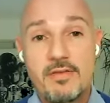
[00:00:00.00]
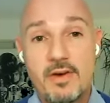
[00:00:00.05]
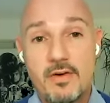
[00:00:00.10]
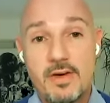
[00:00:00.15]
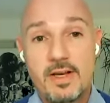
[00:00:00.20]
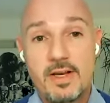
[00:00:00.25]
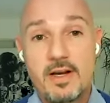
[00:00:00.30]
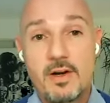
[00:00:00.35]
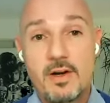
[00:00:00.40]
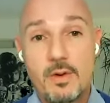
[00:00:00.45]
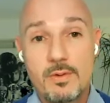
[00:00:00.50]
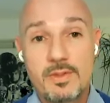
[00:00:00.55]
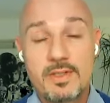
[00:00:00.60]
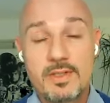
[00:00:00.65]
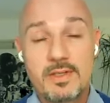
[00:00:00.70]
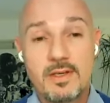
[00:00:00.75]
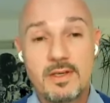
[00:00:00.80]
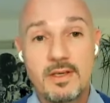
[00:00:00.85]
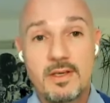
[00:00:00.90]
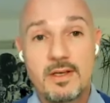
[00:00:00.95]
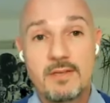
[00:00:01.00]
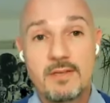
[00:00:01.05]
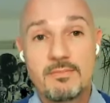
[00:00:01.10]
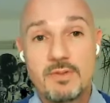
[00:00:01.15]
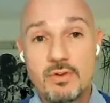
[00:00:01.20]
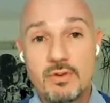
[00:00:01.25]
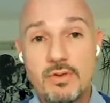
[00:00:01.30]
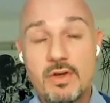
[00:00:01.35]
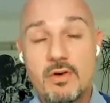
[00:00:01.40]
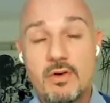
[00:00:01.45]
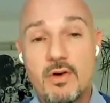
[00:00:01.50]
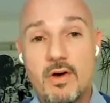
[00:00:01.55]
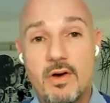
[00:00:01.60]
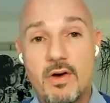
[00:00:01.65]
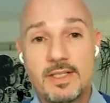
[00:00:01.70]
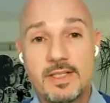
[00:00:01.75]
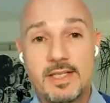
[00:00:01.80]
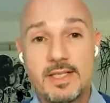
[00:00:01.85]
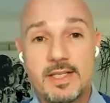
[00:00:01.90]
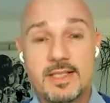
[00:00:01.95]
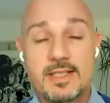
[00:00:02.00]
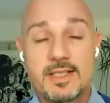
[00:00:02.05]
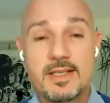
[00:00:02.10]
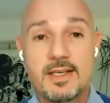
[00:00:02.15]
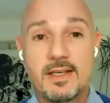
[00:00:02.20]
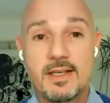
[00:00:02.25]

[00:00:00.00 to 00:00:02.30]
very close to your audience